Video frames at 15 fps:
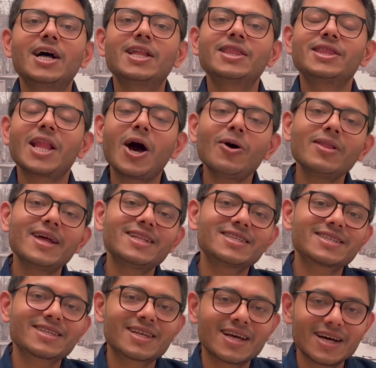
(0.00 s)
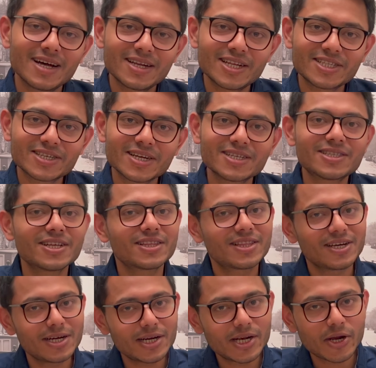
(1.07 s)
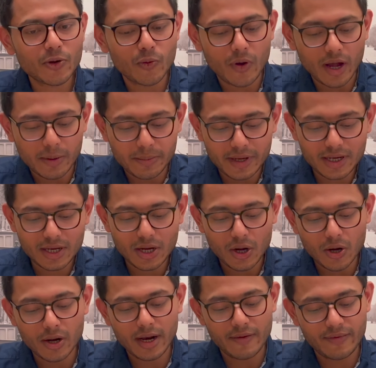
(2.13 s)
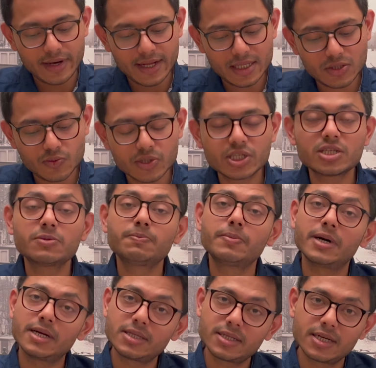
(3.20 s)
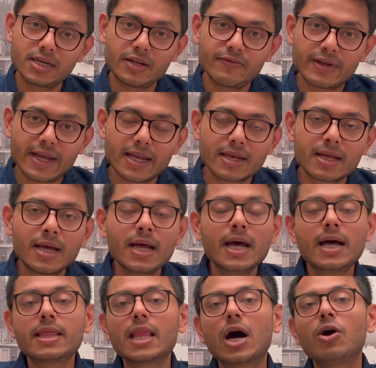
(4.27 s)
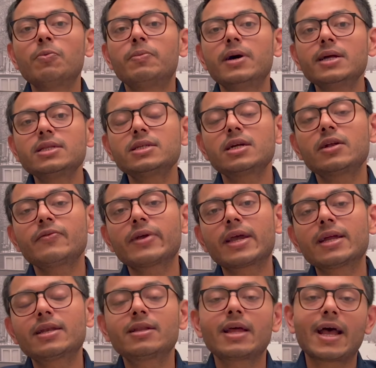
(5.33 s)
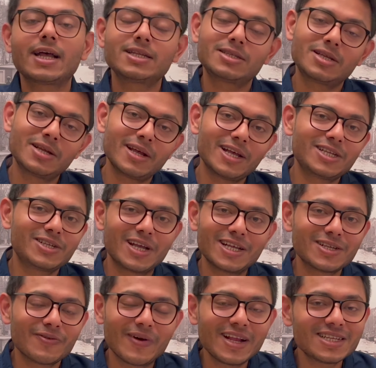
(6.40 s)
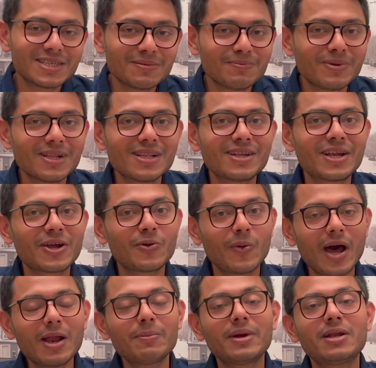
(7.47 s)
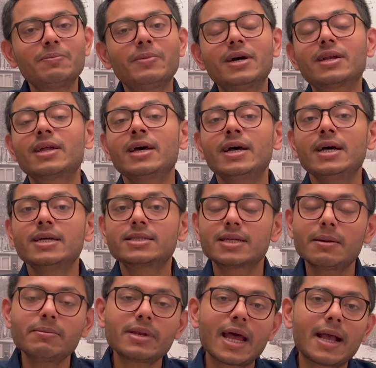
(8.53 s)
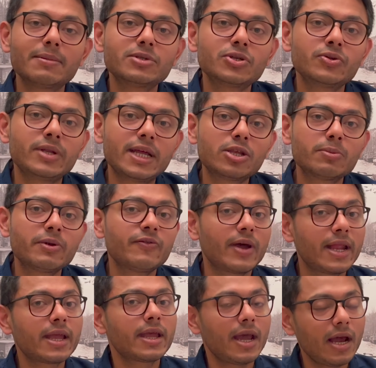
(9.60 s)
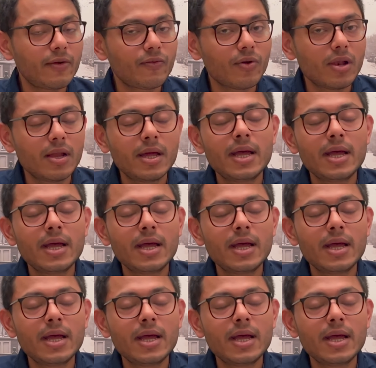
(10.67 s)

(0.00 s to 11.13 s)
Now let's discuss the third requirement or evidence, which is birth certificate. Now birth certificate is a very simple requirement, but sometimes you need to be very careful.